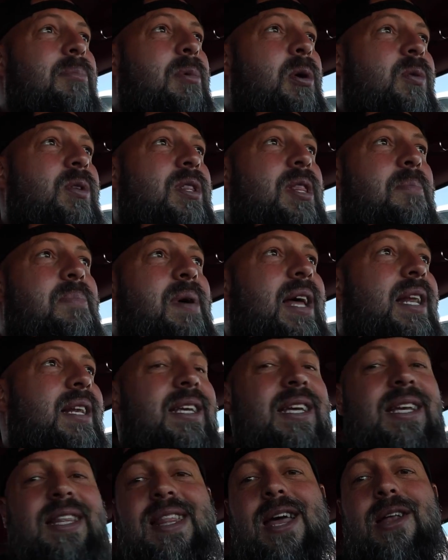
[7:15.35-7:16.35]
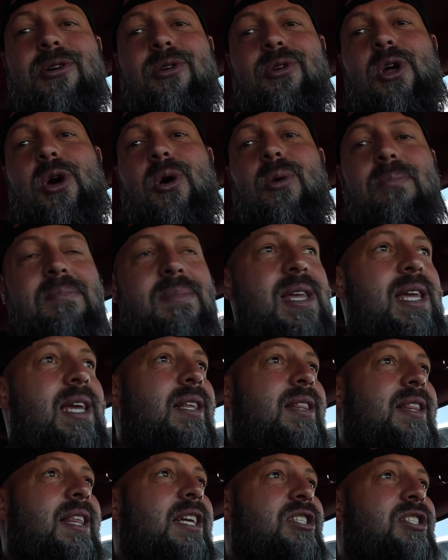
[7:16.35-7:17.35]
me with the Bentley and they don't know
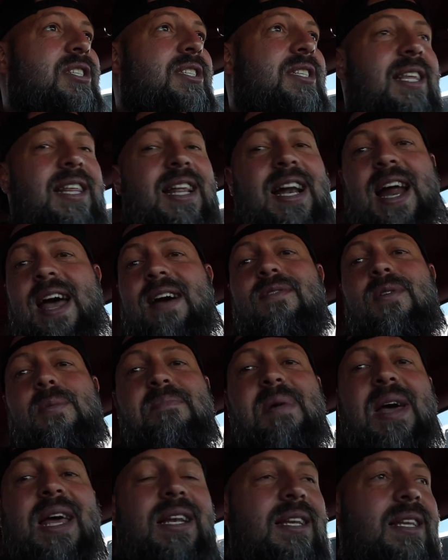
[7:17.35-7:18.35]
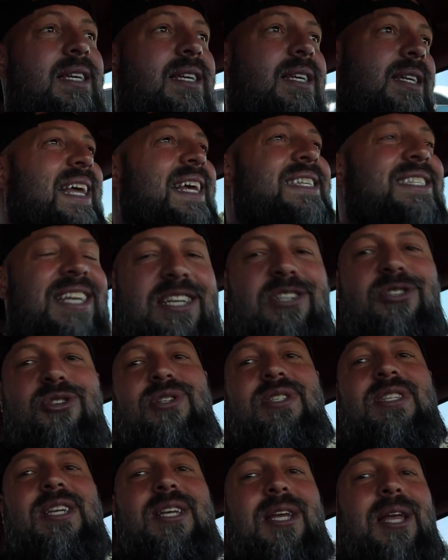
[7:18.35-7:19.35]
me, they just see that I have a Bentley. It's
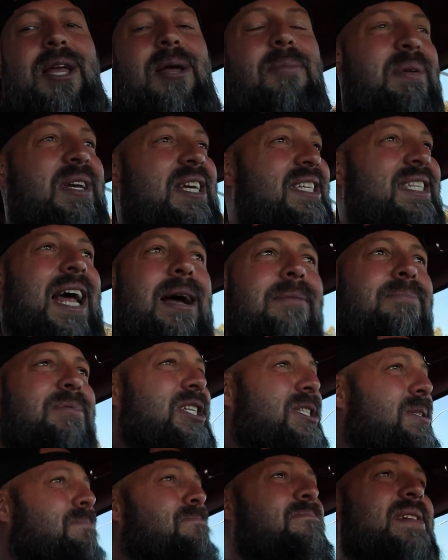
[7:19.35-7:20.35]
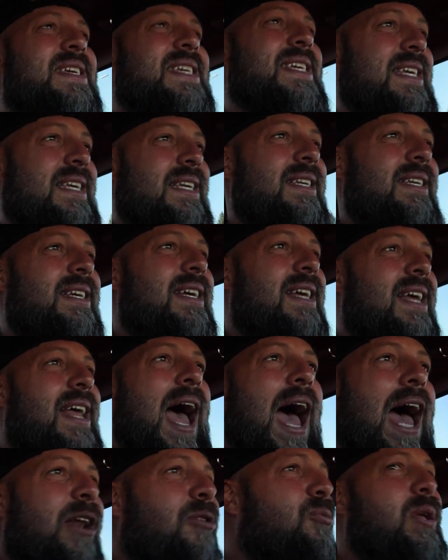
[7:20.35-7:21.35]
interesting because I'm just me.
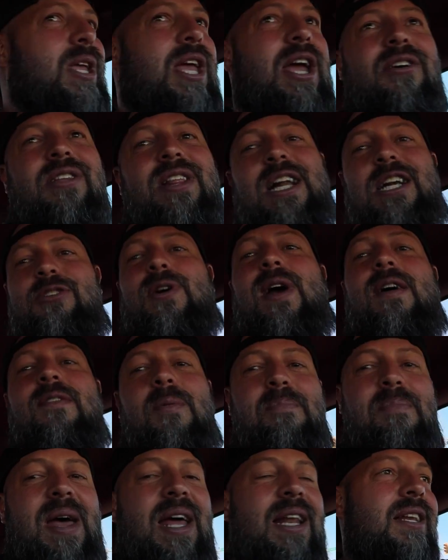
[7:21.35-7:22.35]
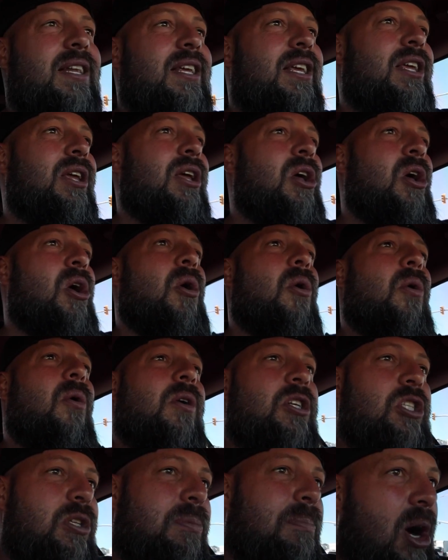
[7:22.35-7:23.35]
I don't care that I drive a Bentley
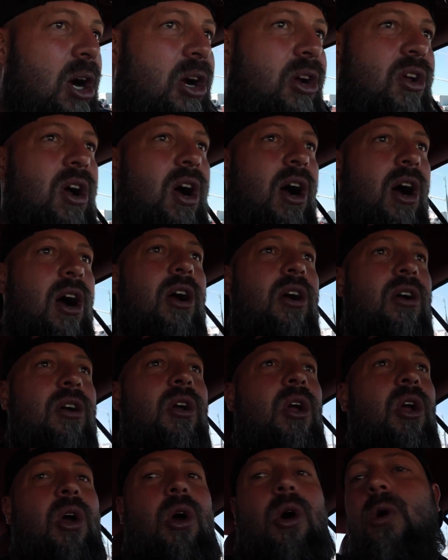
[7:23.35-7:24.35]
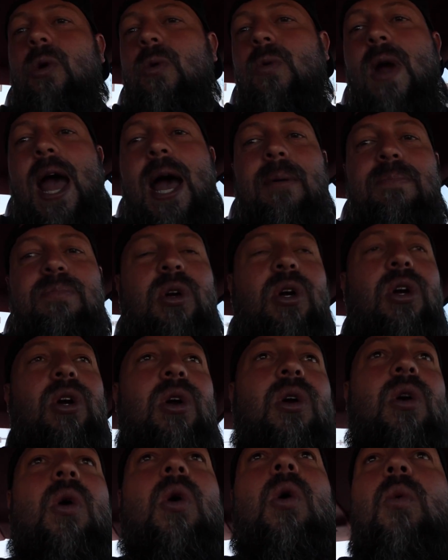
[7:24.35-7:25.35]
or a smart car or
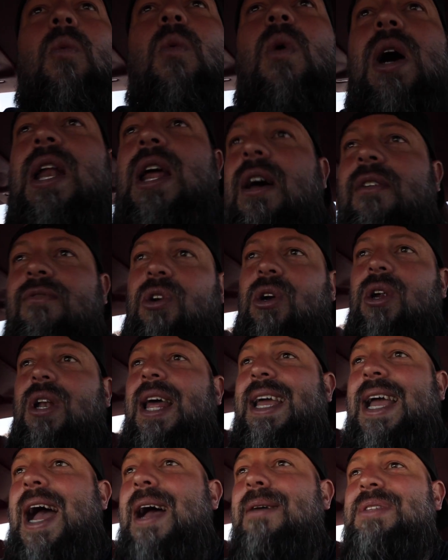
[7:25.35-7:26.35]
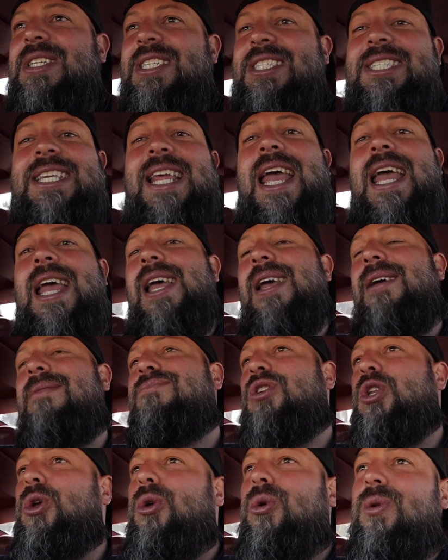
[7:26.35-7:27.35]
Raptor or whatever. Like, I'm the same
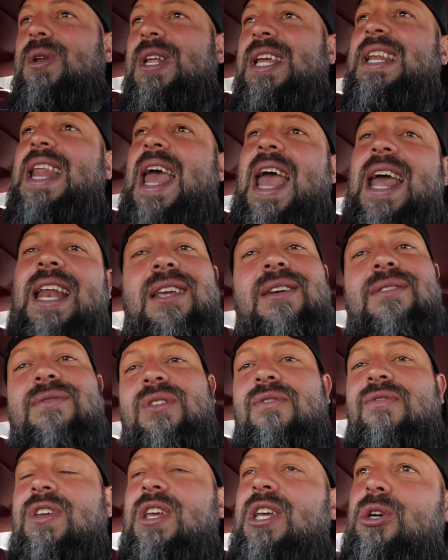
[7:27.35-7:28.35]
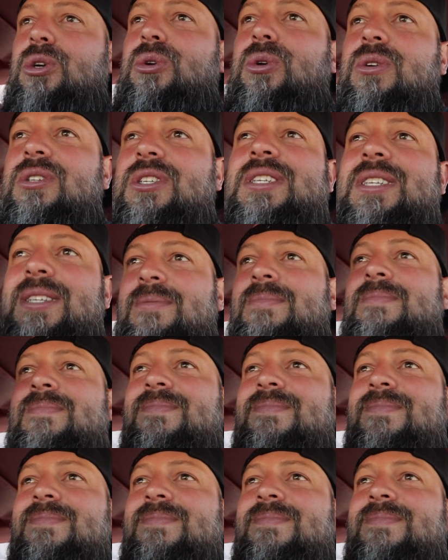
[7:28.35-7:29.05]
dude in any of the vehicles.